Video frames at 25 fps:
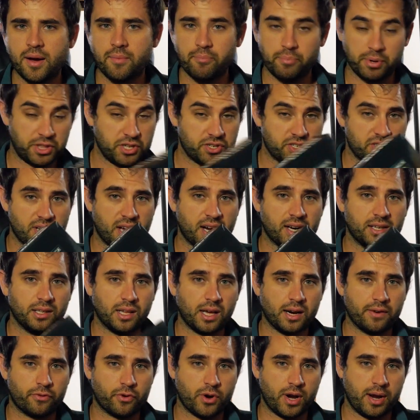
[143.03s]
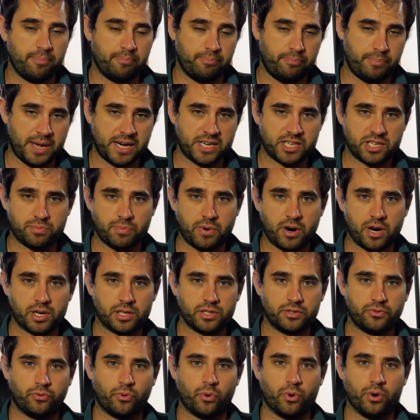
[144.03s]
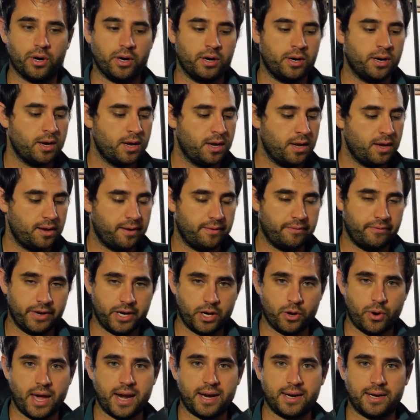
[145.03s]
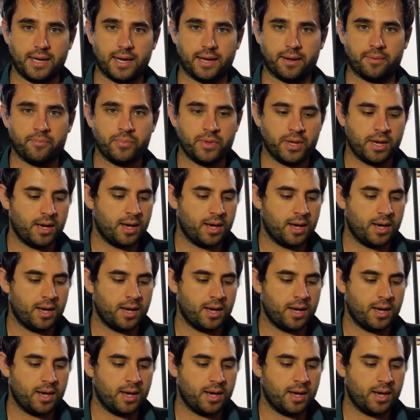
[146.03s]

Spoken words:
But there's not a lot of great benchmarks for video editing.